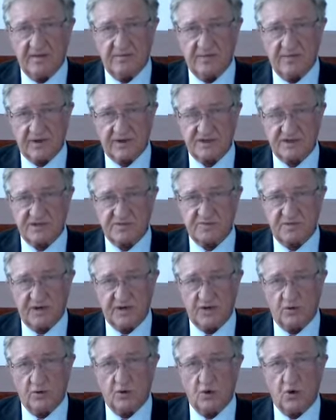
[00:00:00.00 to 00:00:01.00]
because there's been
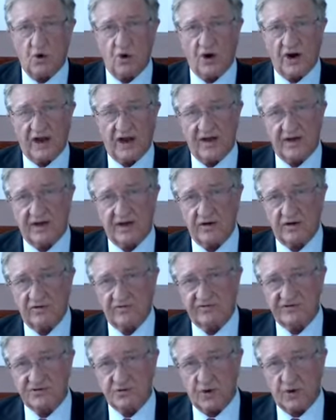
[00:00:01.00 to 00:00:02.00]
a war going on
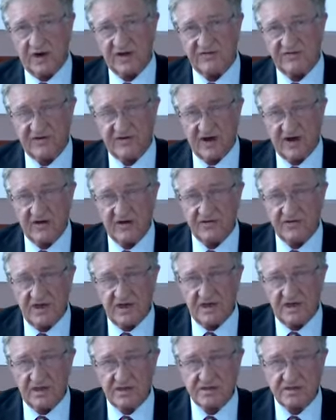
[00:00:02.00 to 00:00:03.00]
for 25
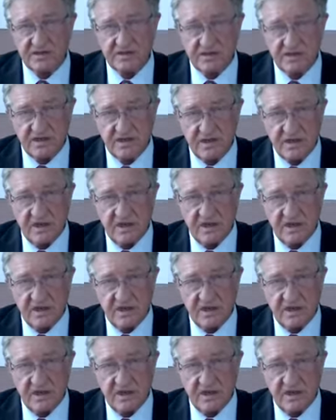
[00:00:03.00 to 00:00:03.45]
years.